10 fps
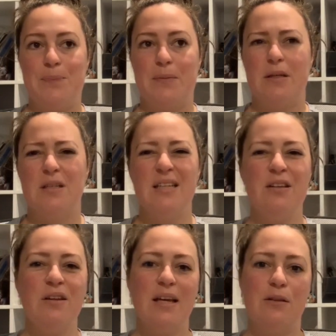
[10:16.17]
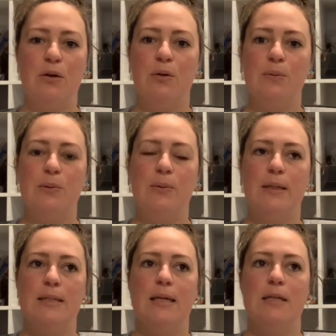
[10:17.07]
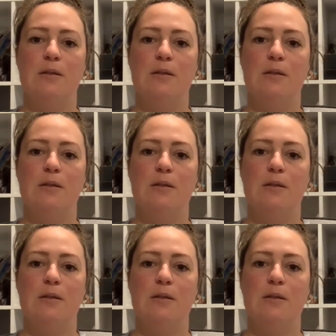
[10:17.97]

because I didn't know how long it was all going to take.